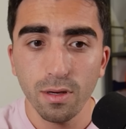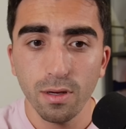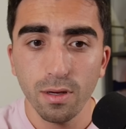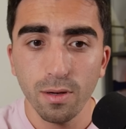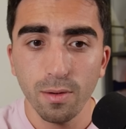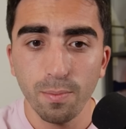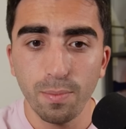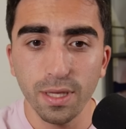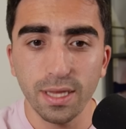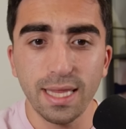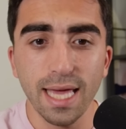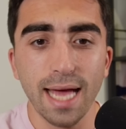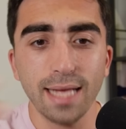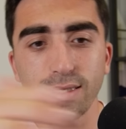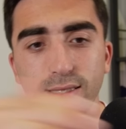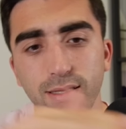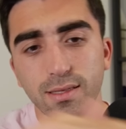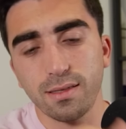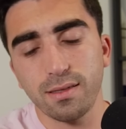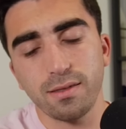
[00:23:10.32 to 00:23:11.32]
But
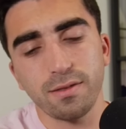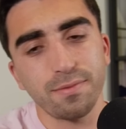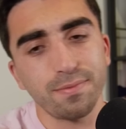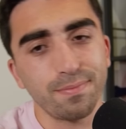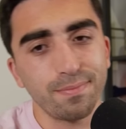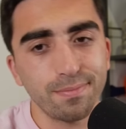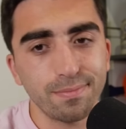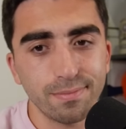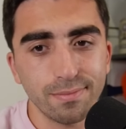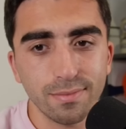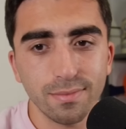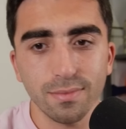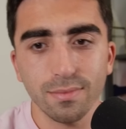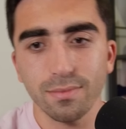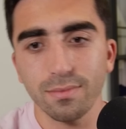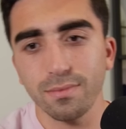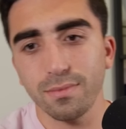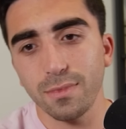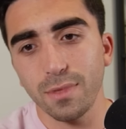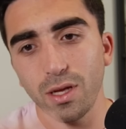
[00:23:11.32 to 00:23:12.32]
that's,
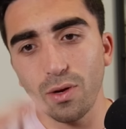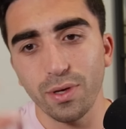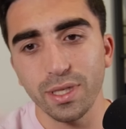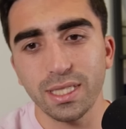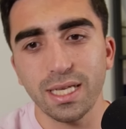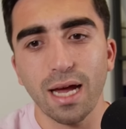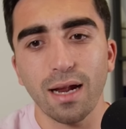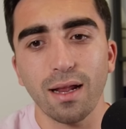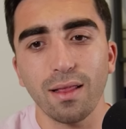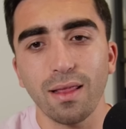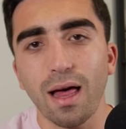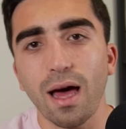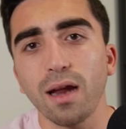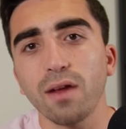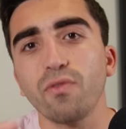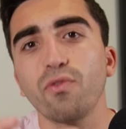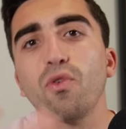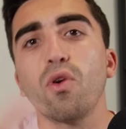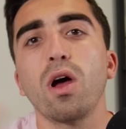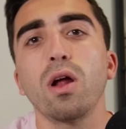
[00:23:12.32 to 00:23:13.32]
you know, he's got a lot
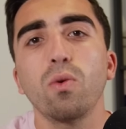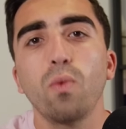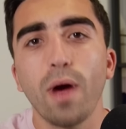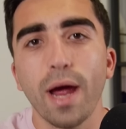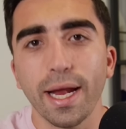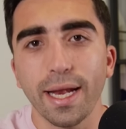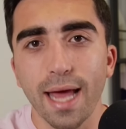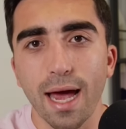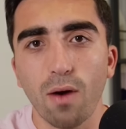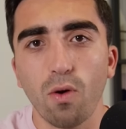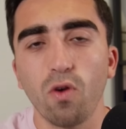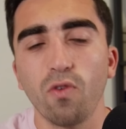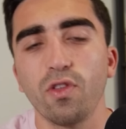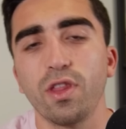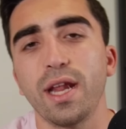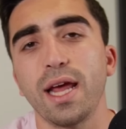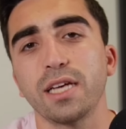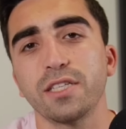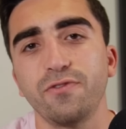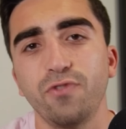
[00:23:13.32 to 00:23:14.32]
of runway now over the
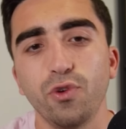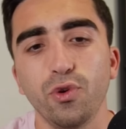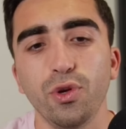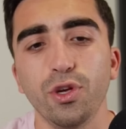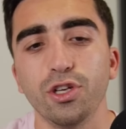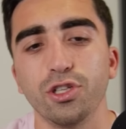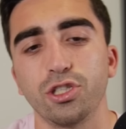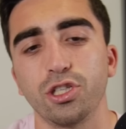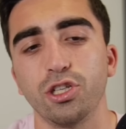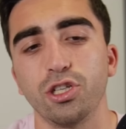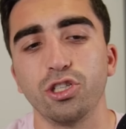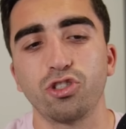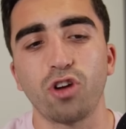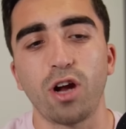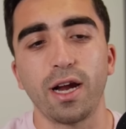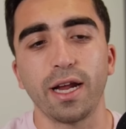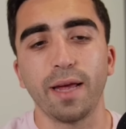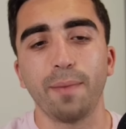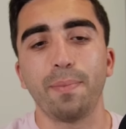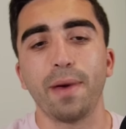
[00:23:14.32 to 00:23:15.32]
next few years to just try
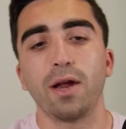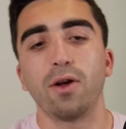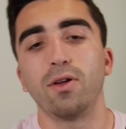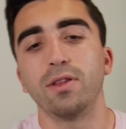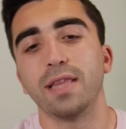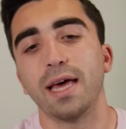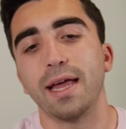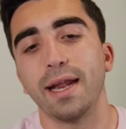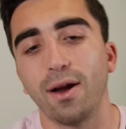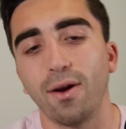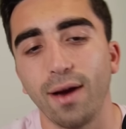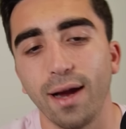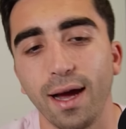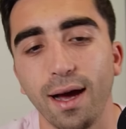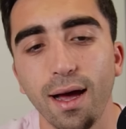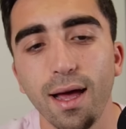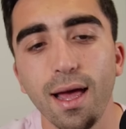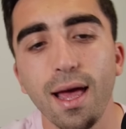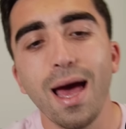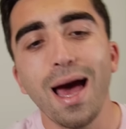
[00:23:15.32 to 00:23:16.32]
to get better in that area.
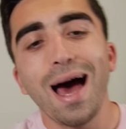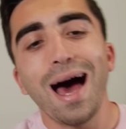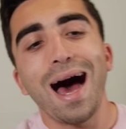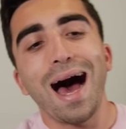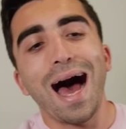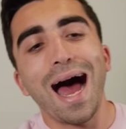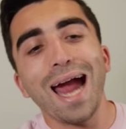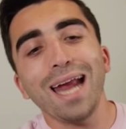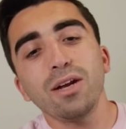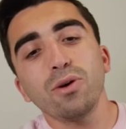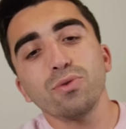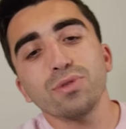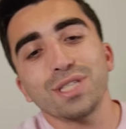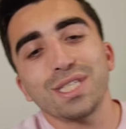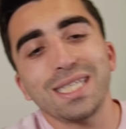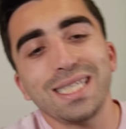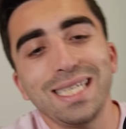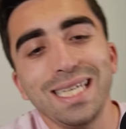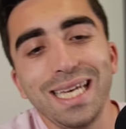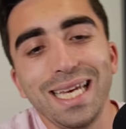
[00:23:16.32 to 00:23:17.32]
I don't
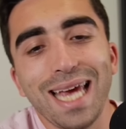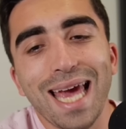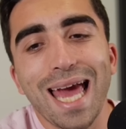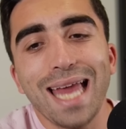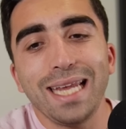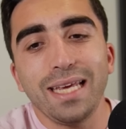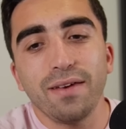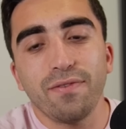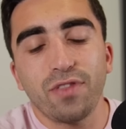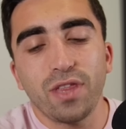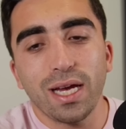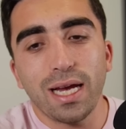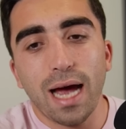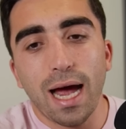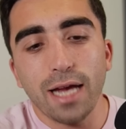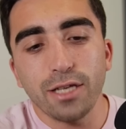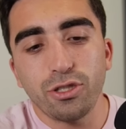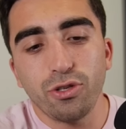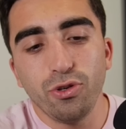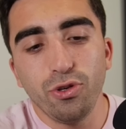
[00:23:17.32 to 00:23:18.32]
see any of the
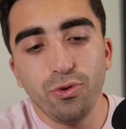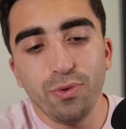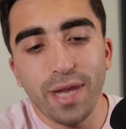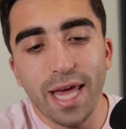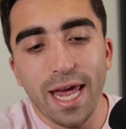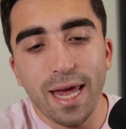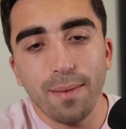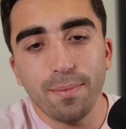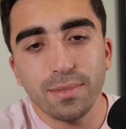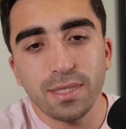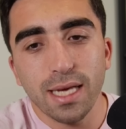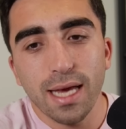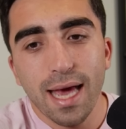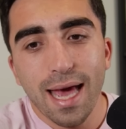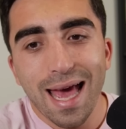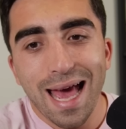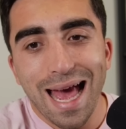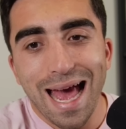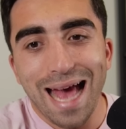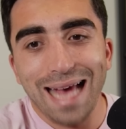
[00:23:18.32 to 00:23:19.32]
guys who you named
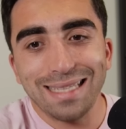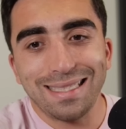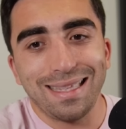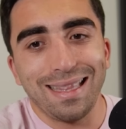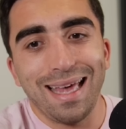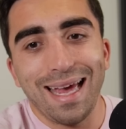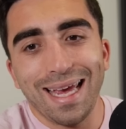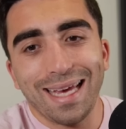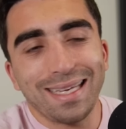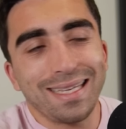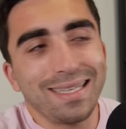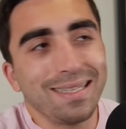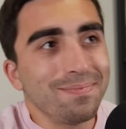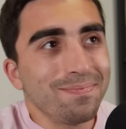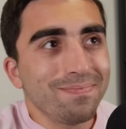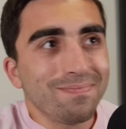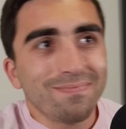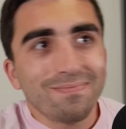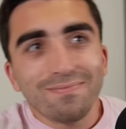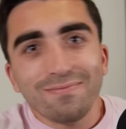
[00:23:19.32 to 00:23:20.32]
as like
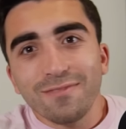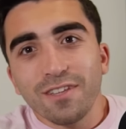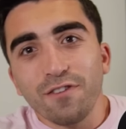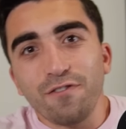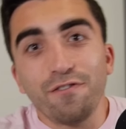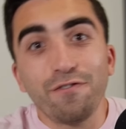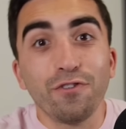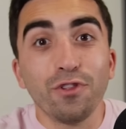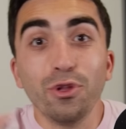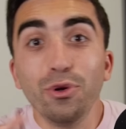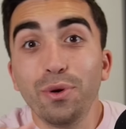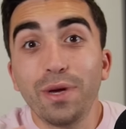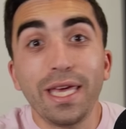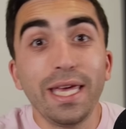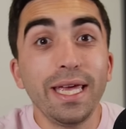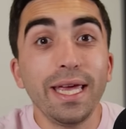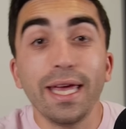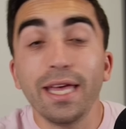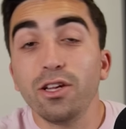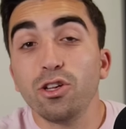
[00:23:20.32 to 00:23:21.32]
fluky
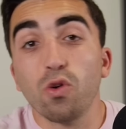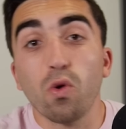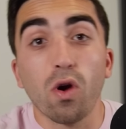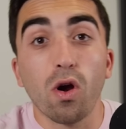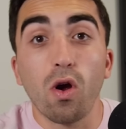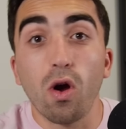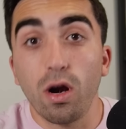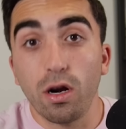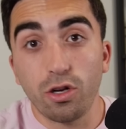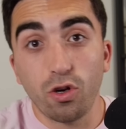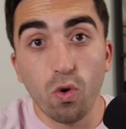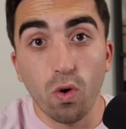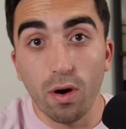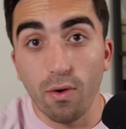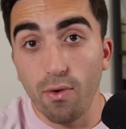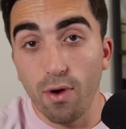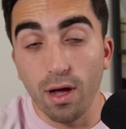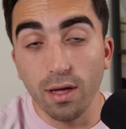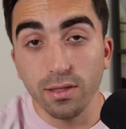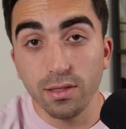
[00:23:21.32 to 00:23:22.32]
indoor hardcourt
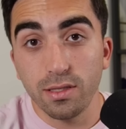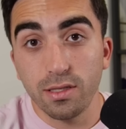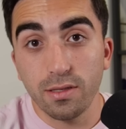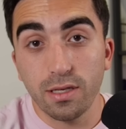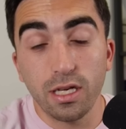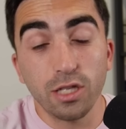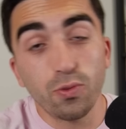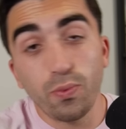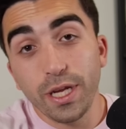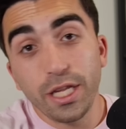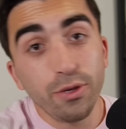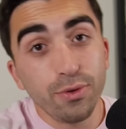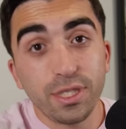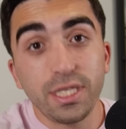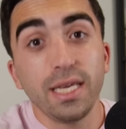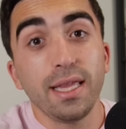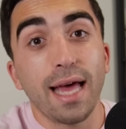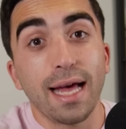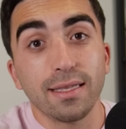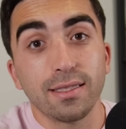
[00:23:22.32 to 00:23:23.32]
runs, because we do
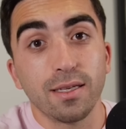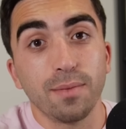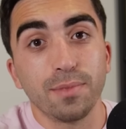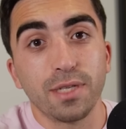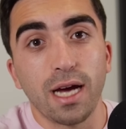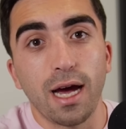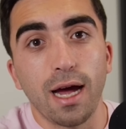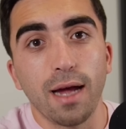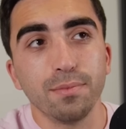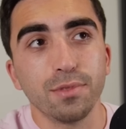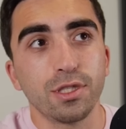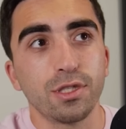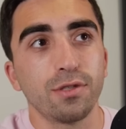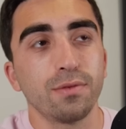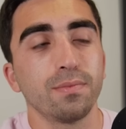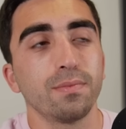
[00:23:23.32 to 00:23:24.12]
see that sometimes.